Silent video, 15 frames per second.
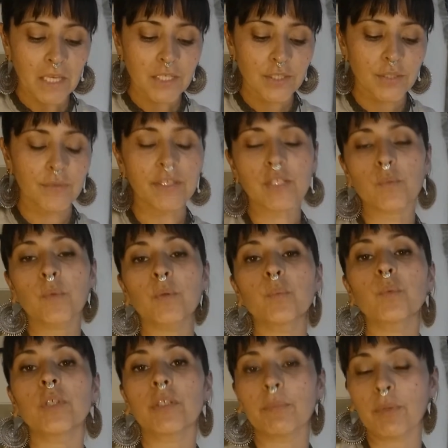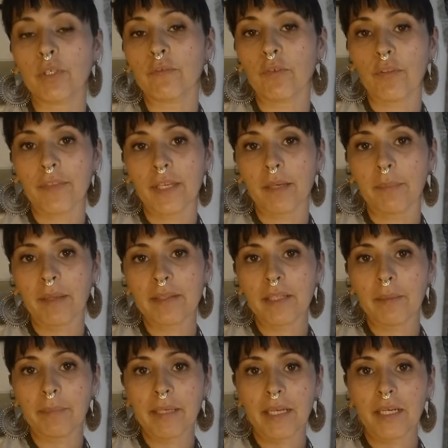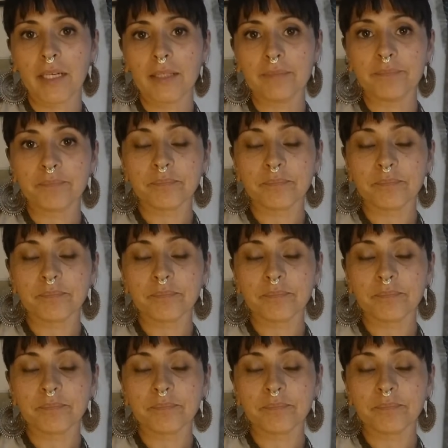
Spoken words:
So that's one really beautiful thing about Damiana.